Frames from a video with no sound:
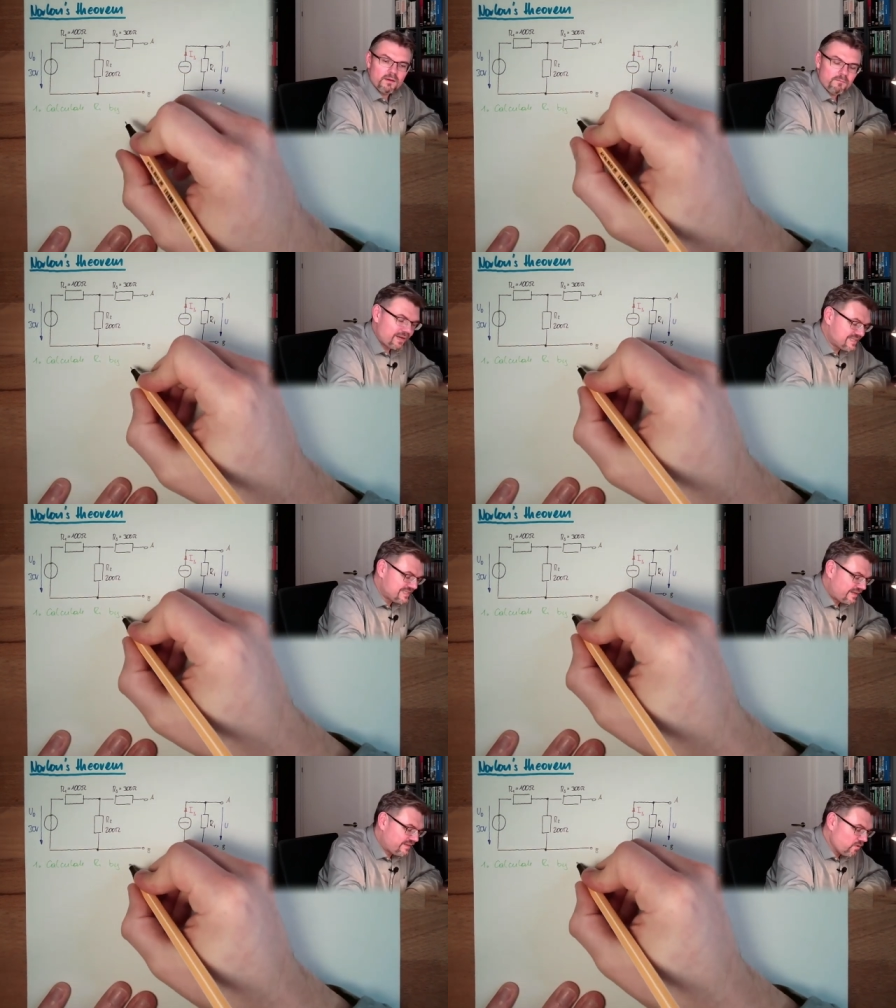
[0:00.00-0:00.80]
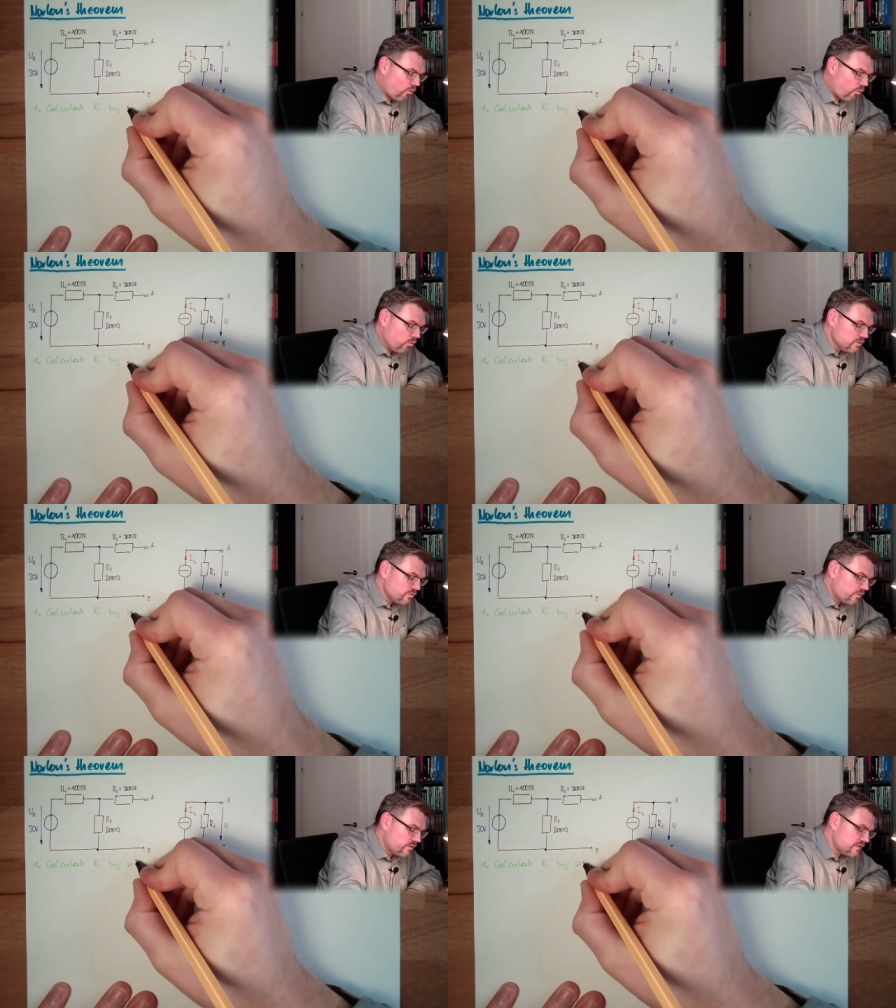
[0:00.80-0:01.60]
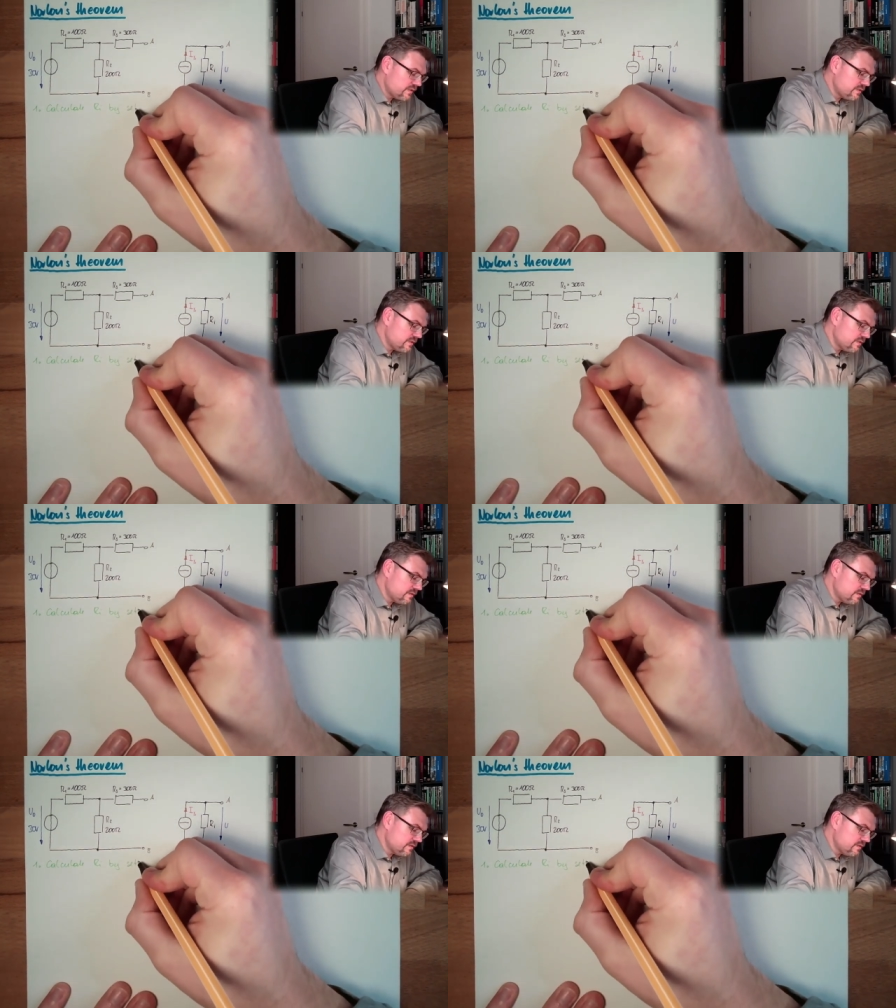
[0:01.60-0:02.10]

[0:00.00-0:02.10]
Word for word: by setting all sources